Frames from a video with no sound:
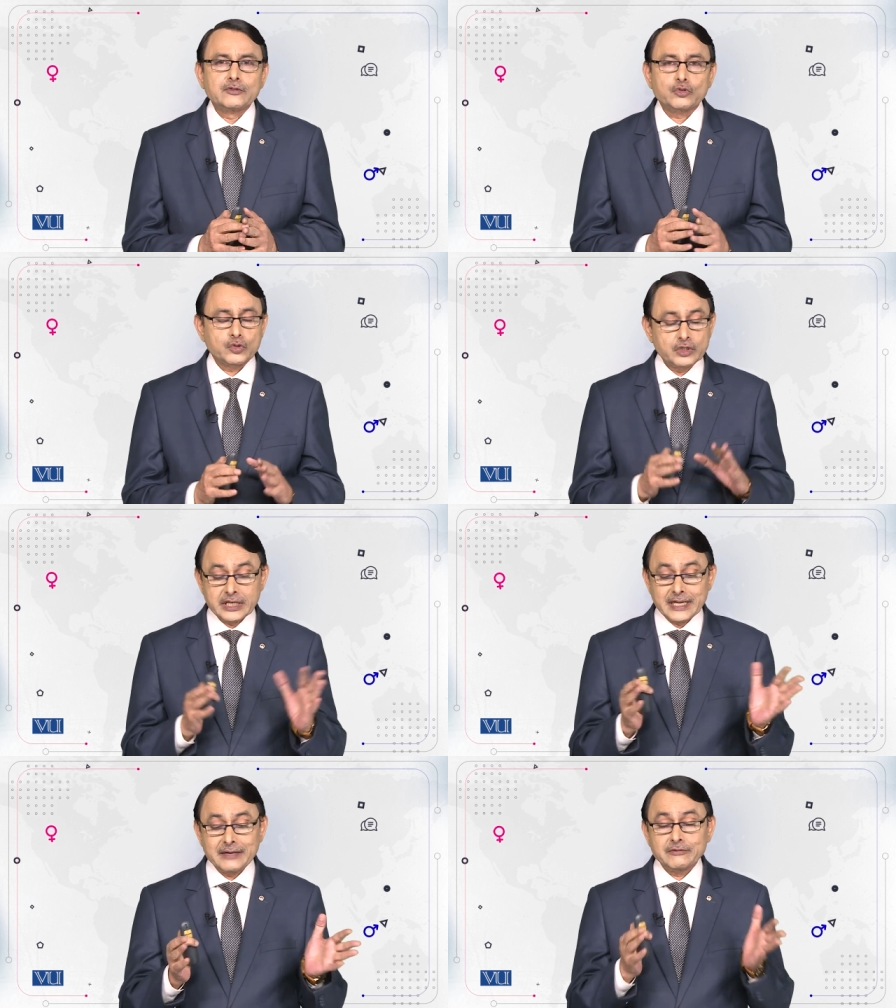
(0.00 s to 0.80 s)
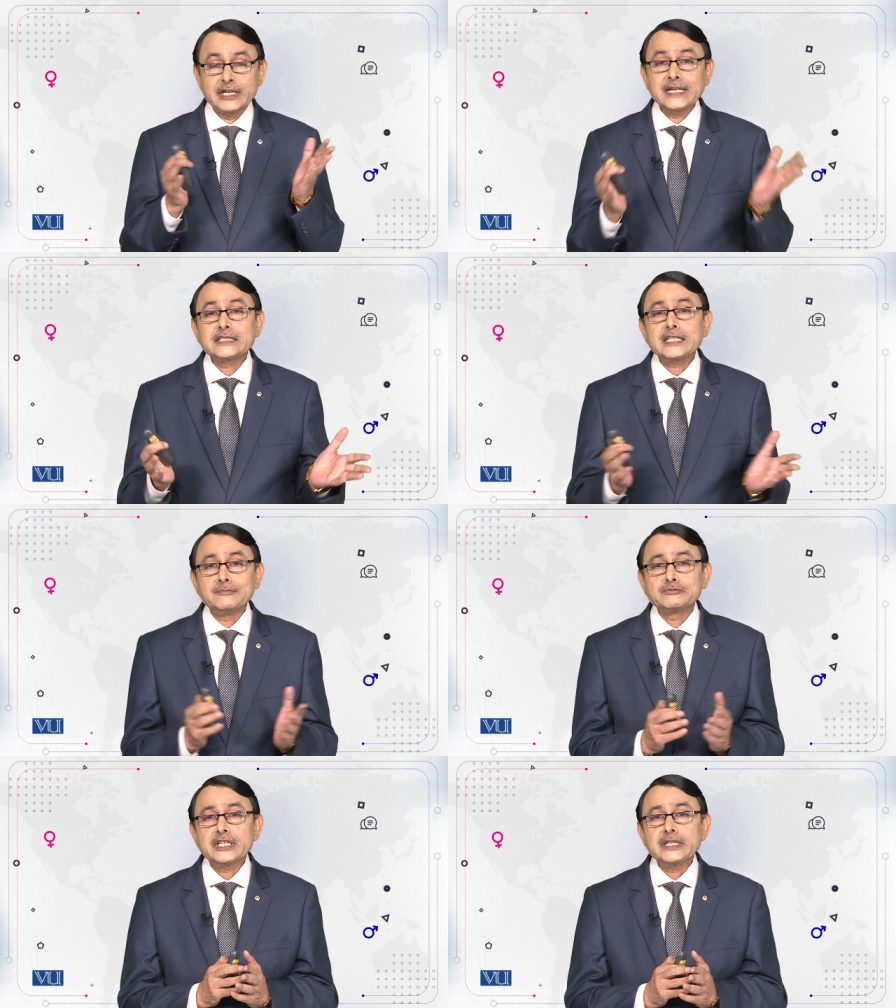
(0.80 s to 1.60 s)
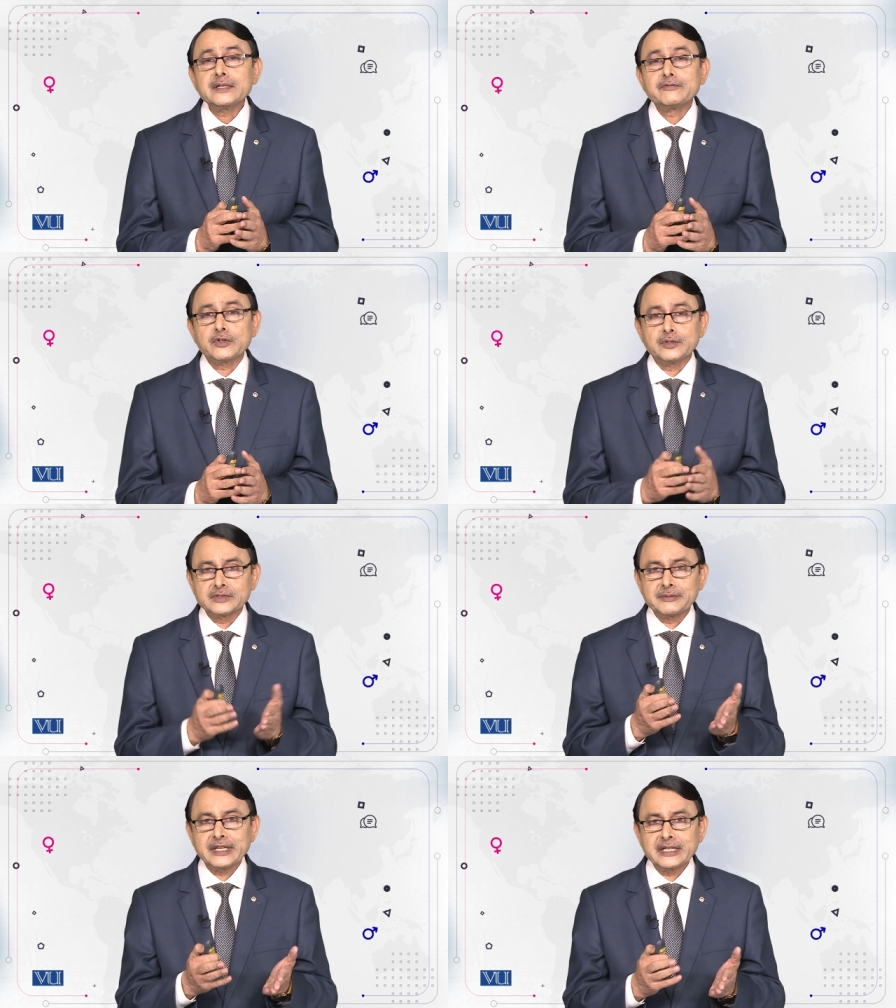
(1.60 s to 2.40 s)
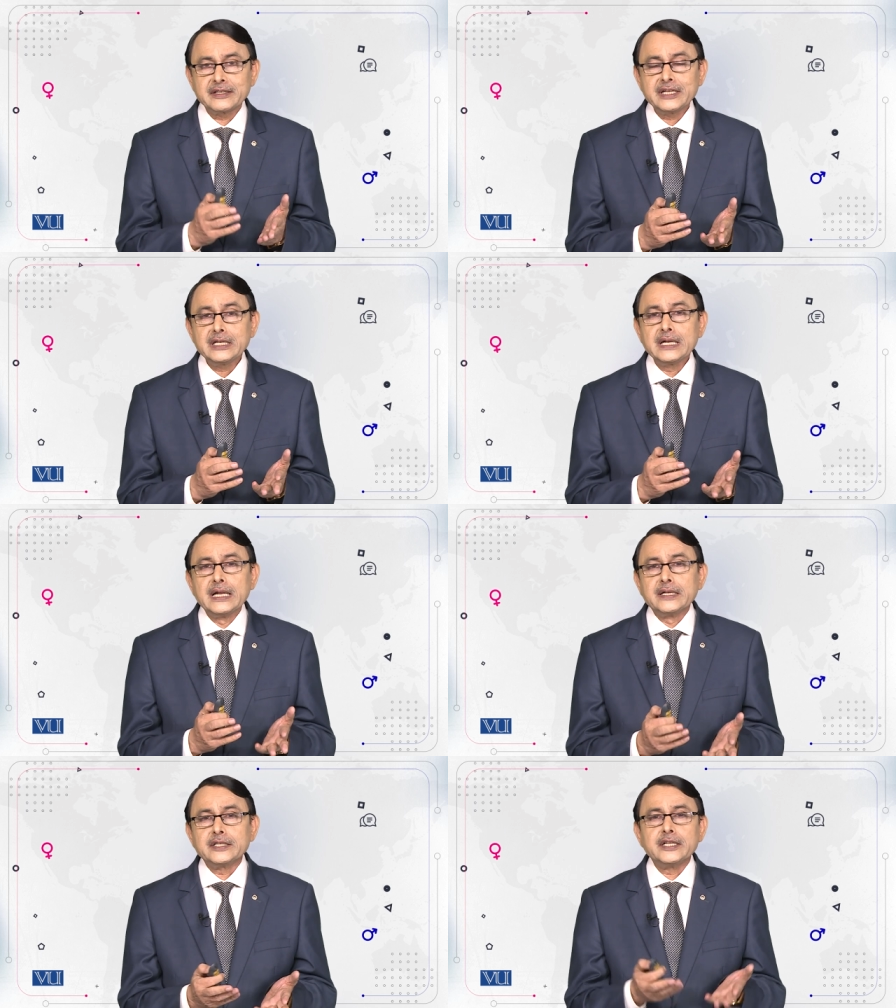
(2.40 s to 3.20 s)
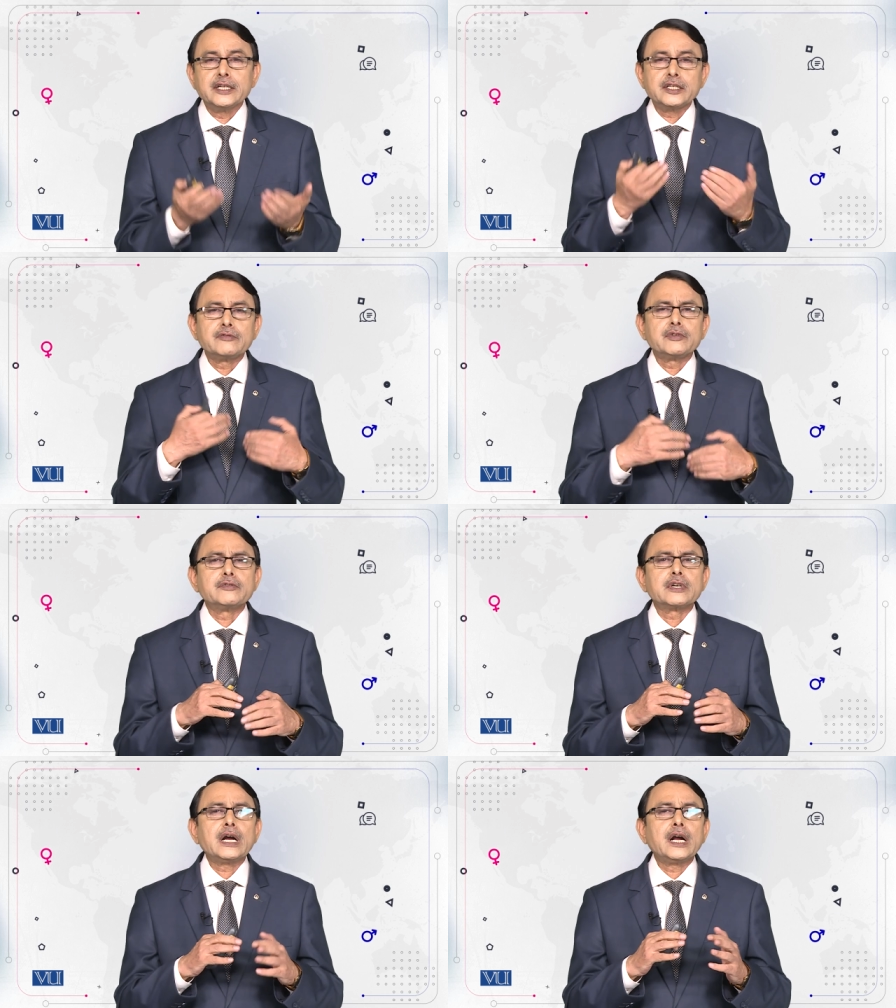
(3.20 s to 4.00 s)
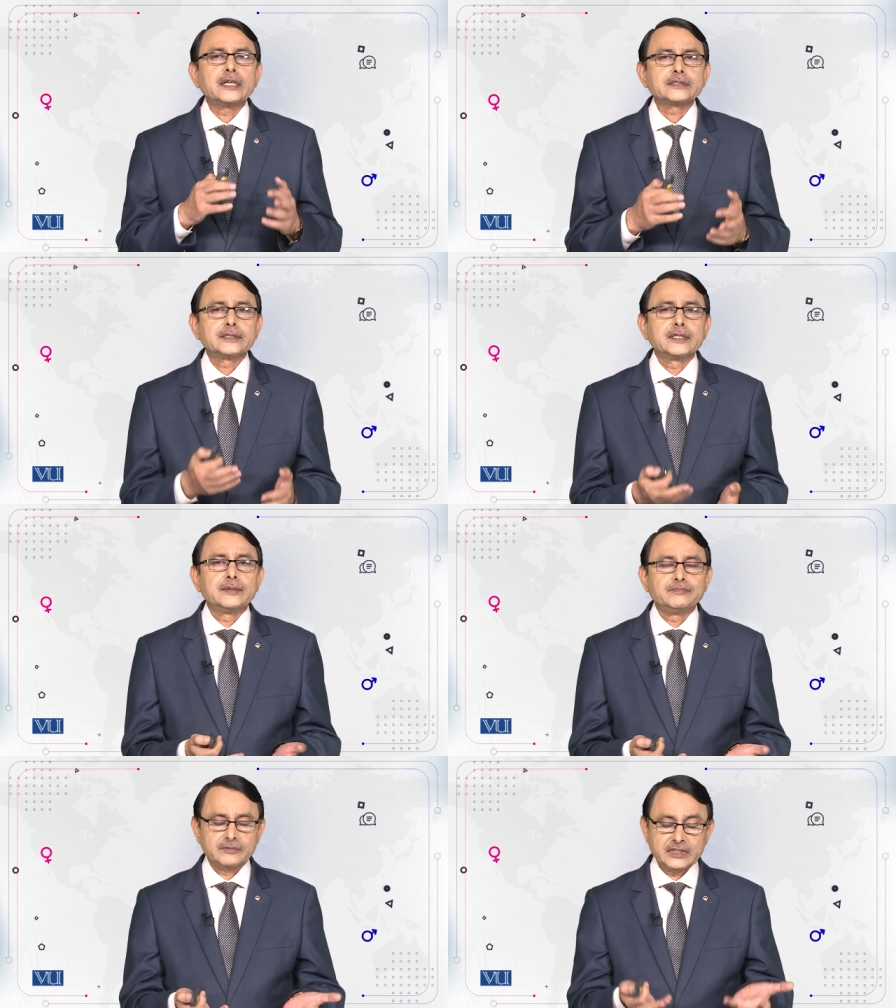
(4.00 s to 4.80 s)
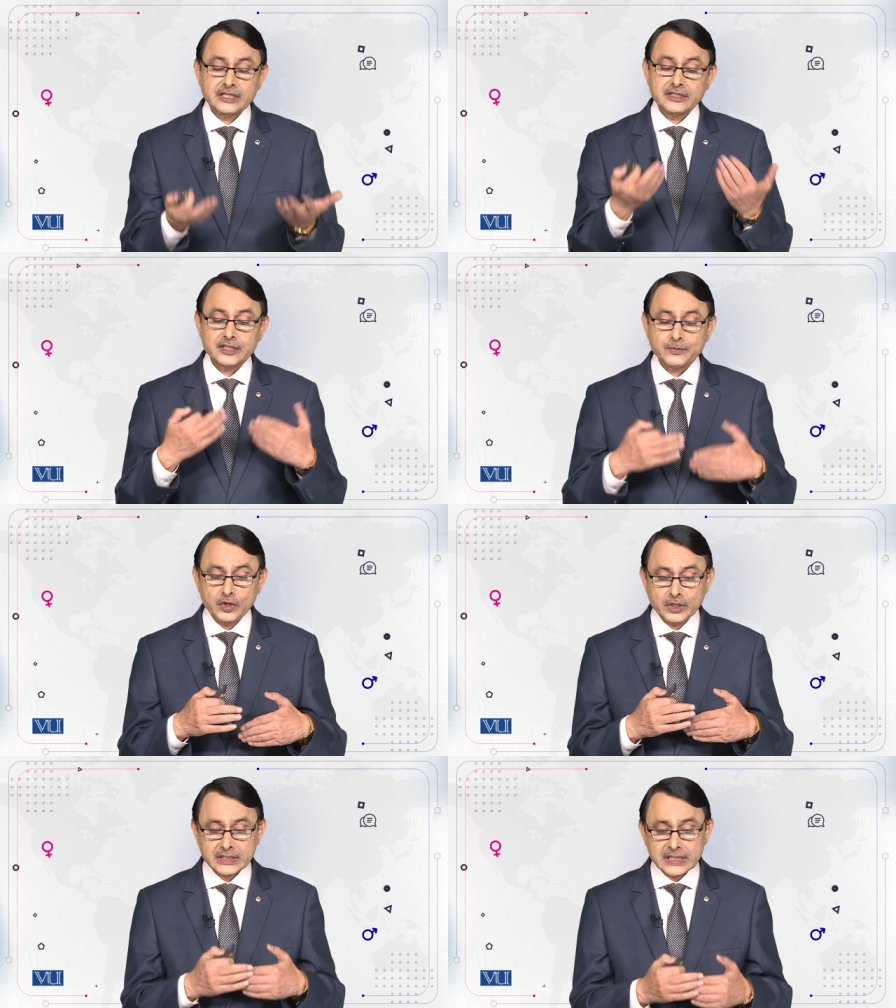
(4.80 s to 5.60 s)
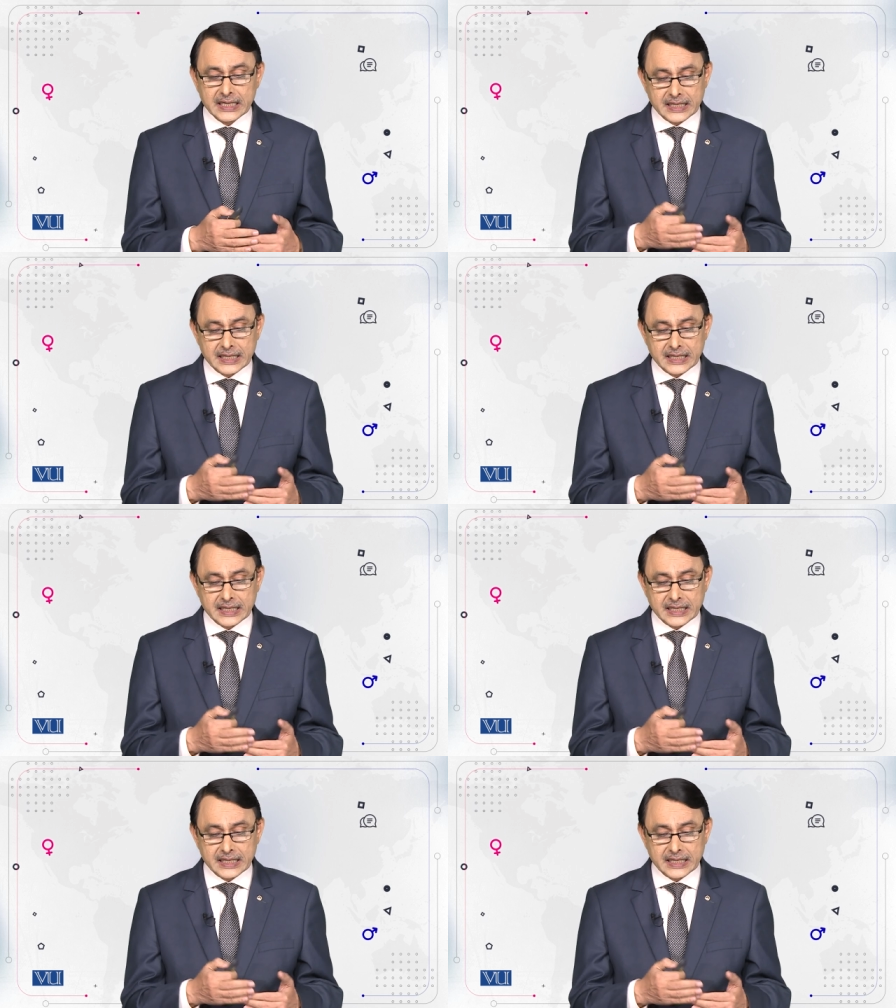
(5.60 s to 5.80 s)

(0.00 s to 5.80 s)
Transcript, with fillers: So they have read something from the magazine. The interviewer asks their response.